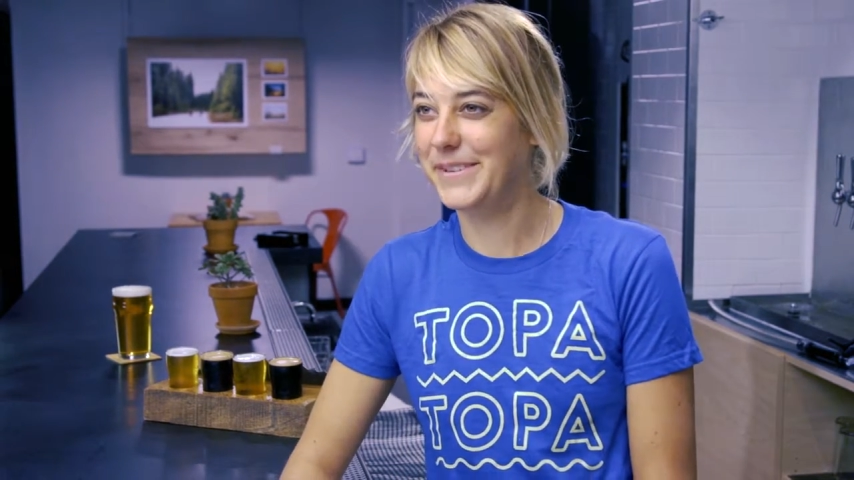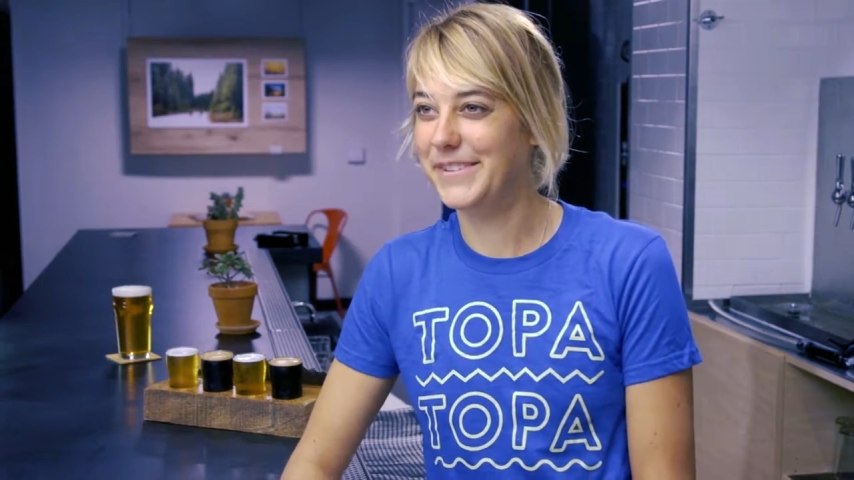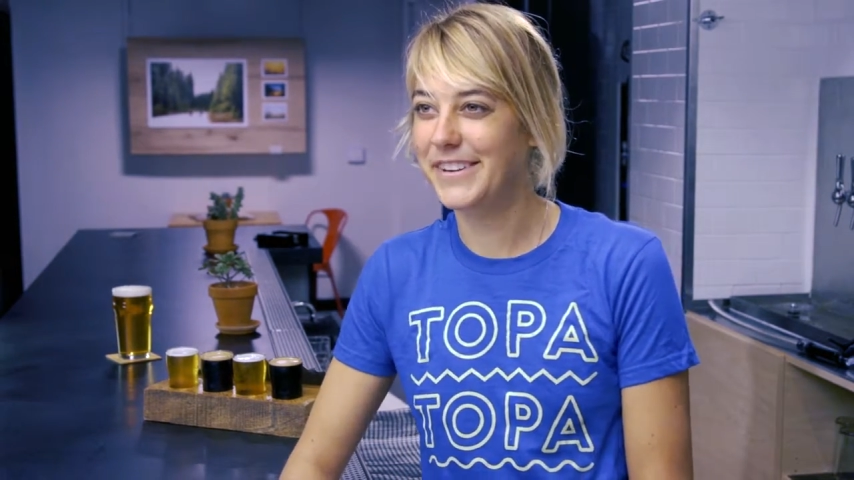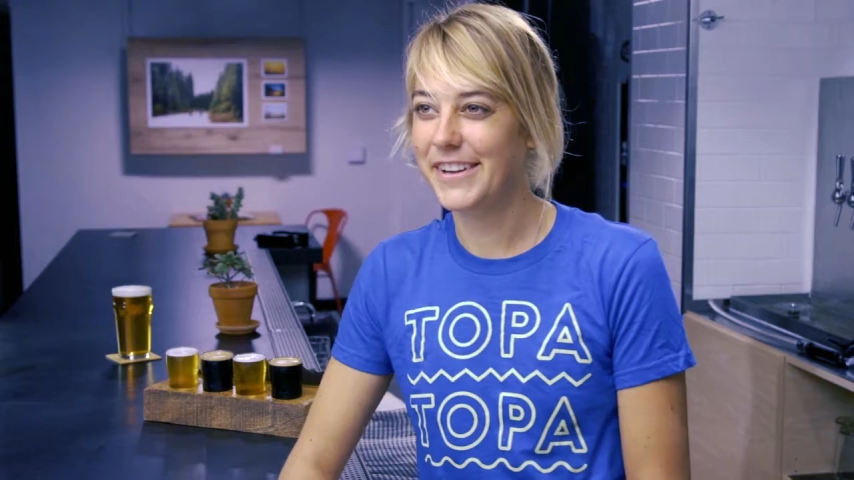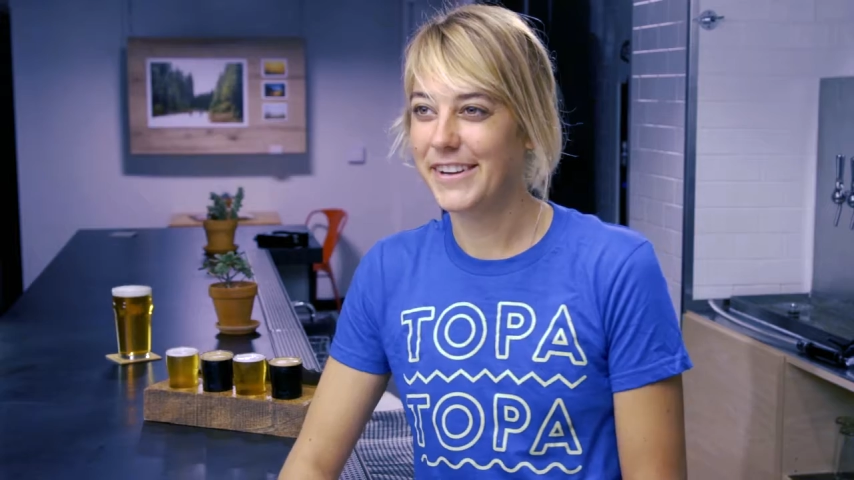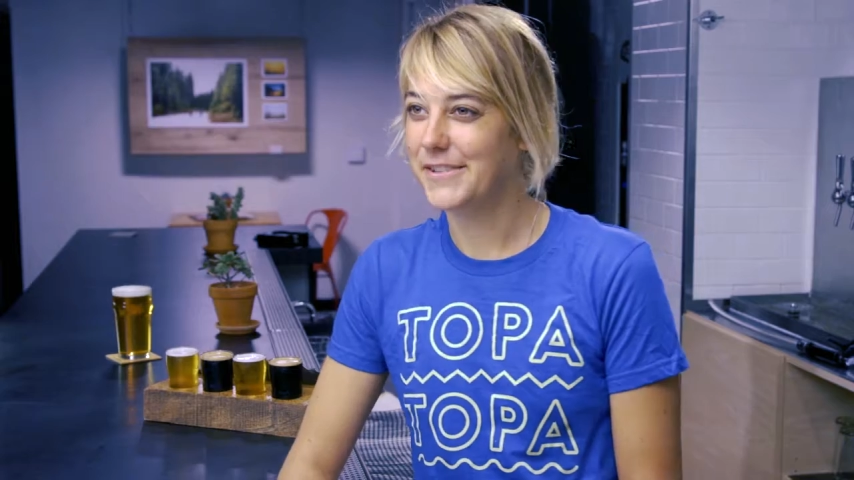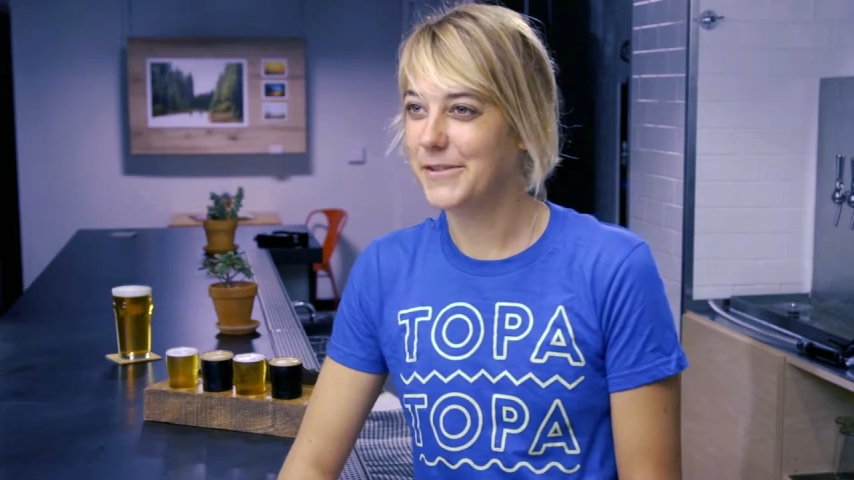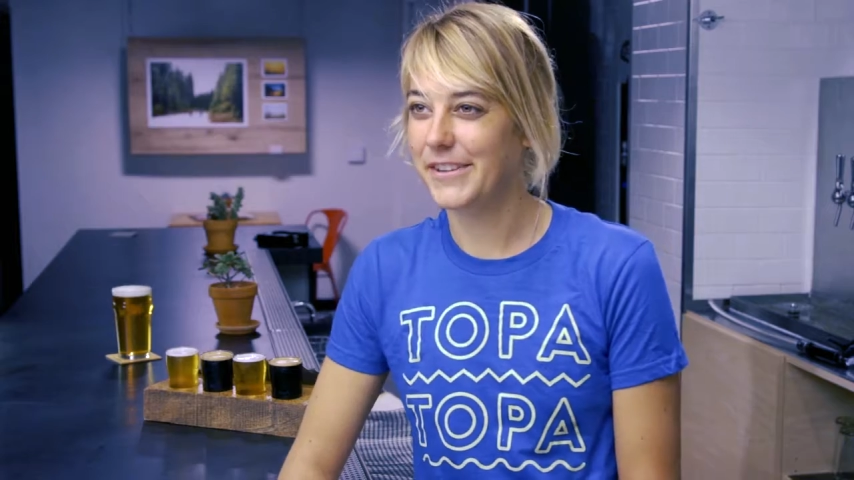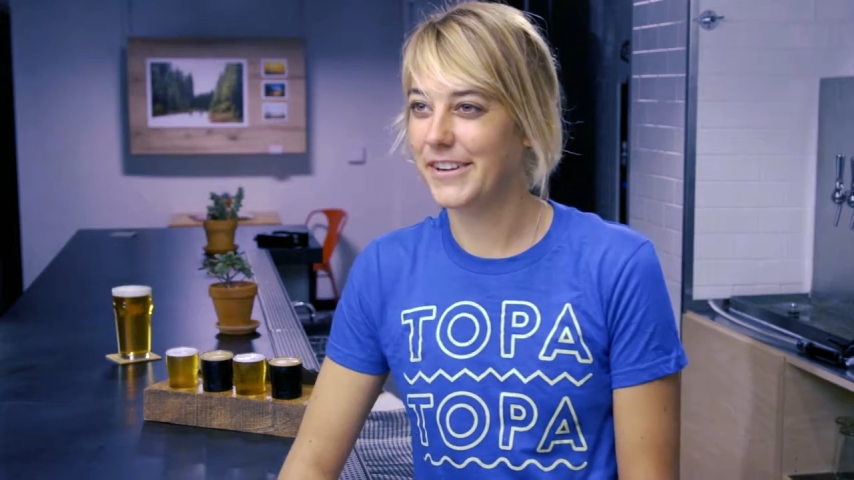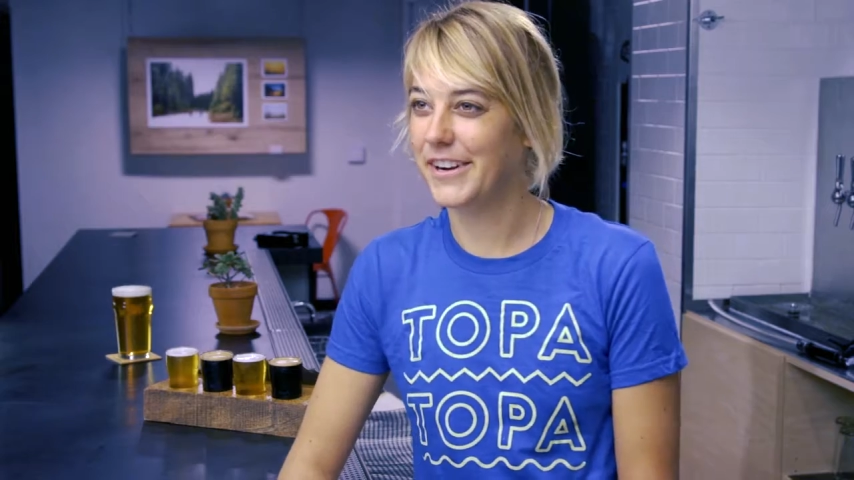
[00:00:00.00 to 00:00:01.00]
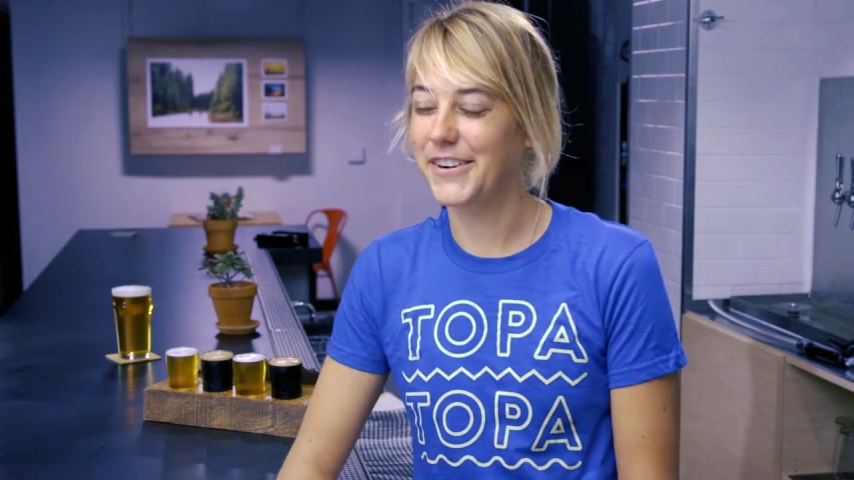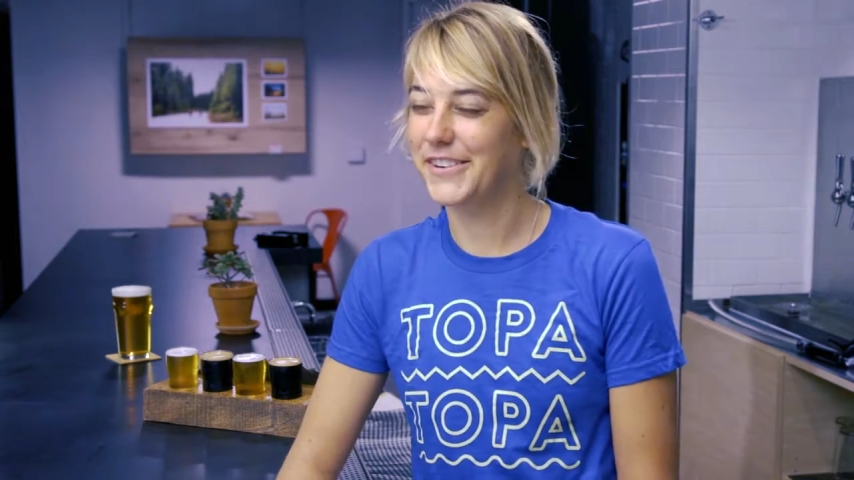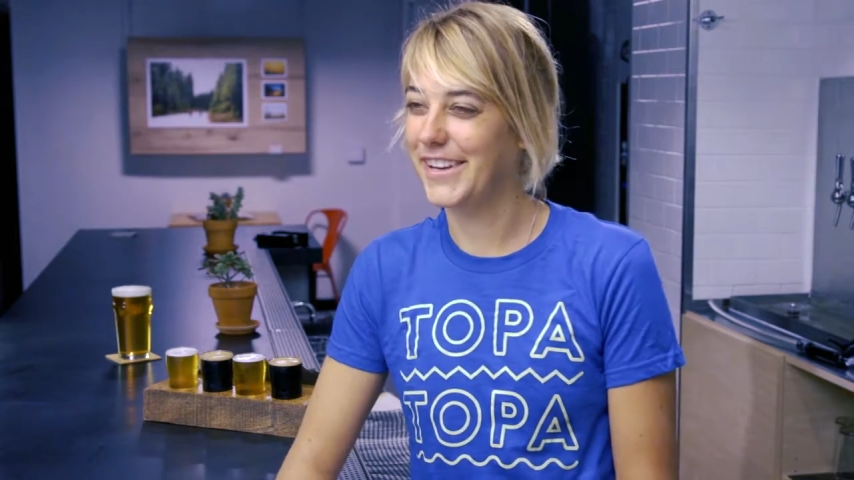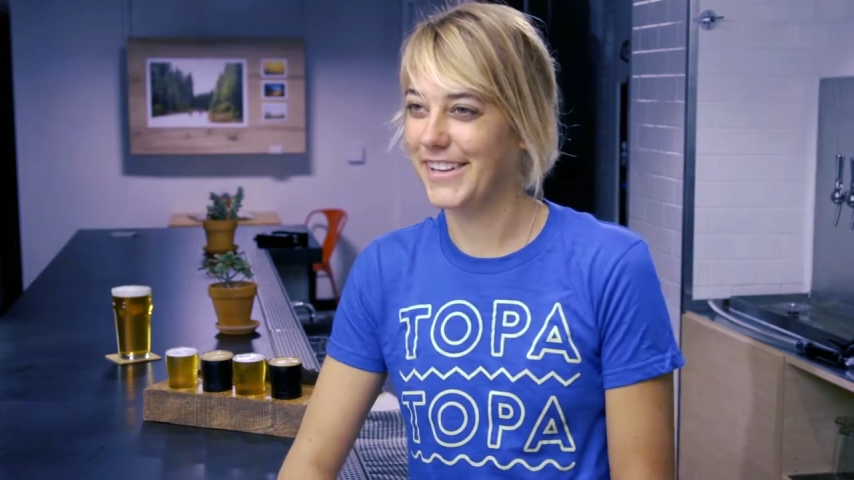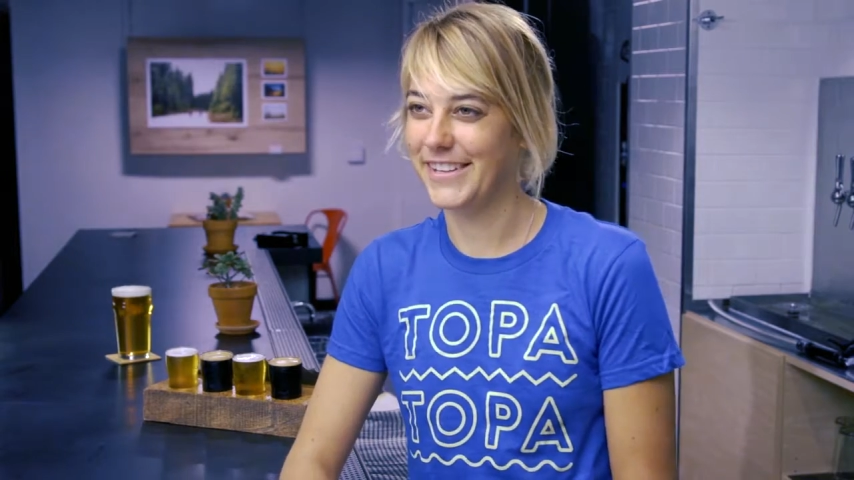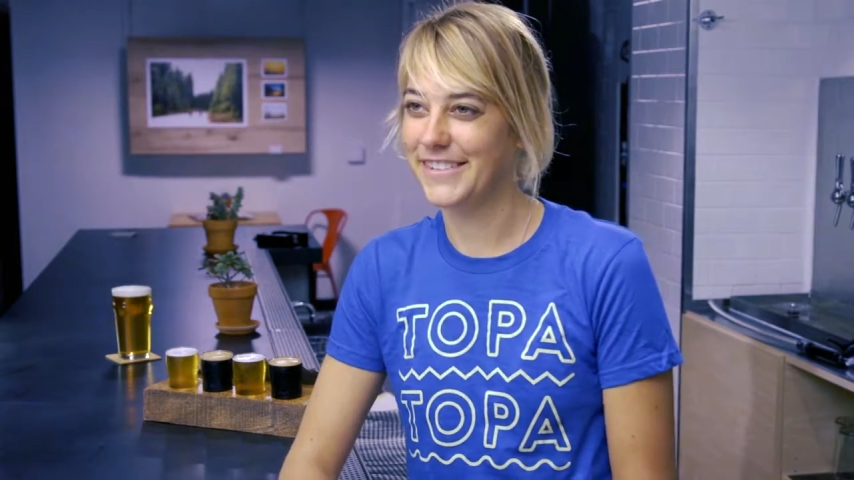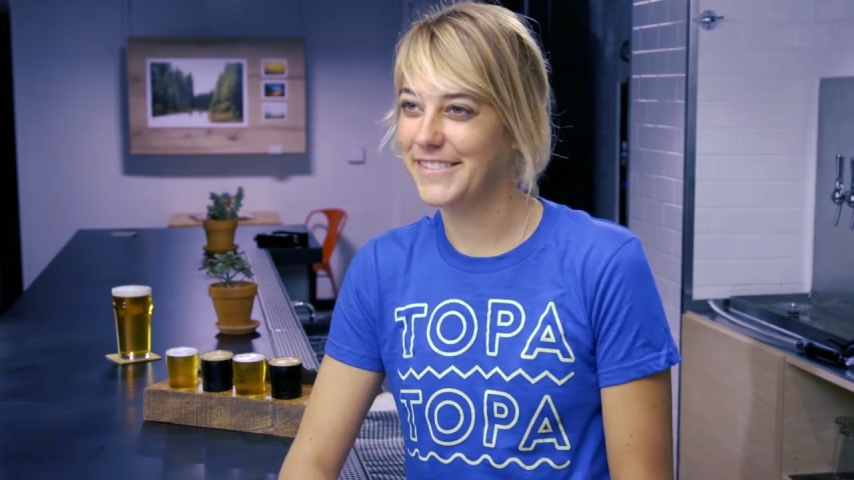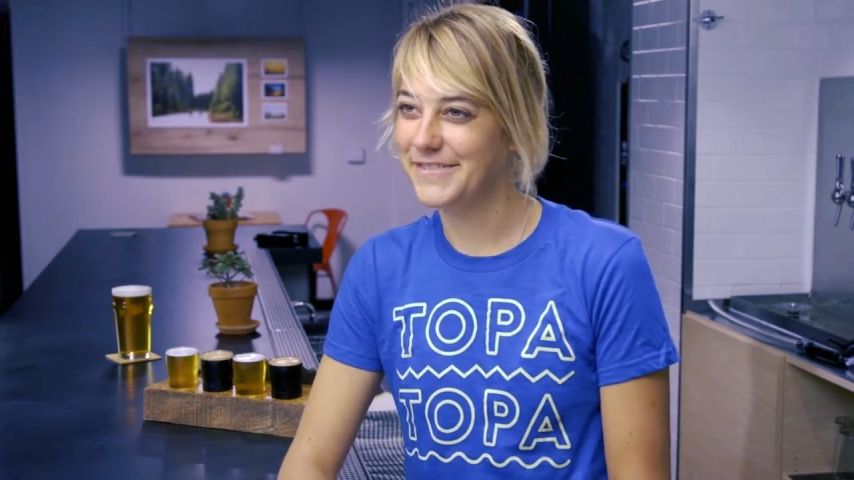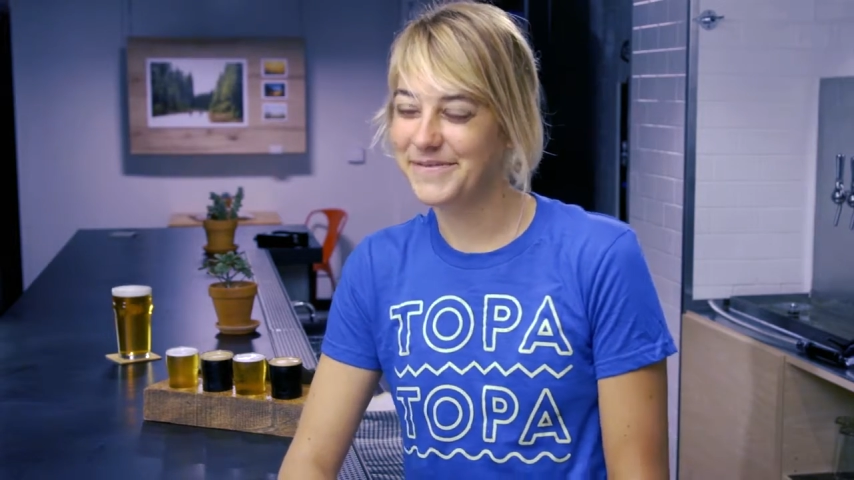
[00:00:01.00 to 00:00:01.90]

and where they're going, and